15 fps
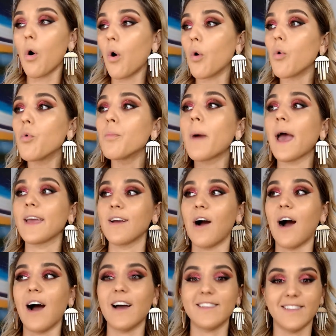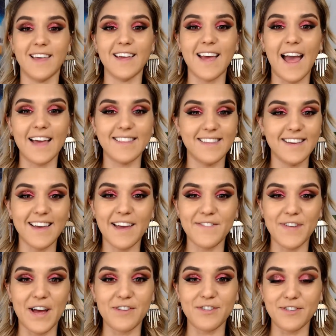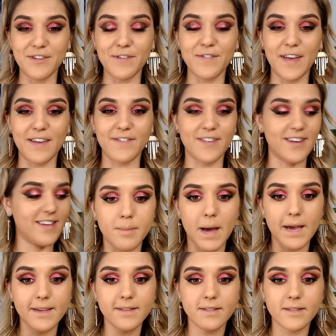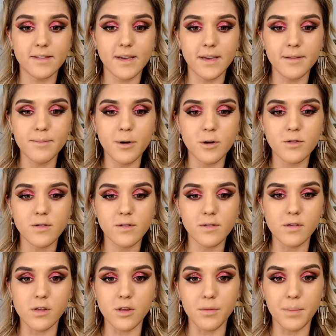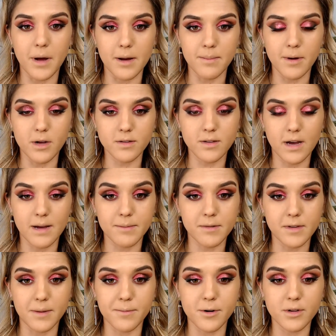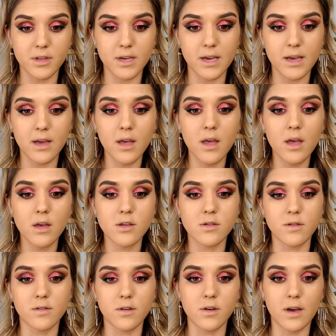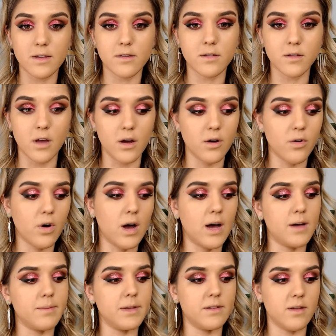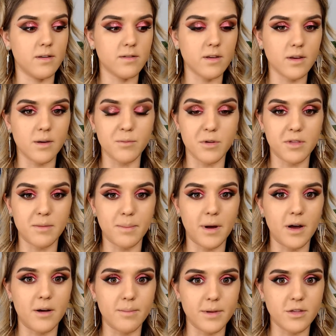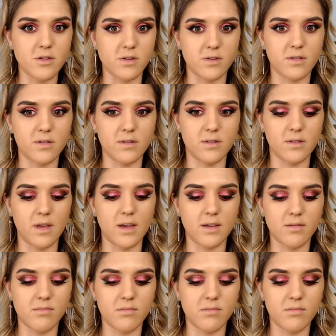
oh my god, like I think I found a new favorite. I did purchase the little pump on top separately, just so you guys know. It doesn't come with a pump. It just is like,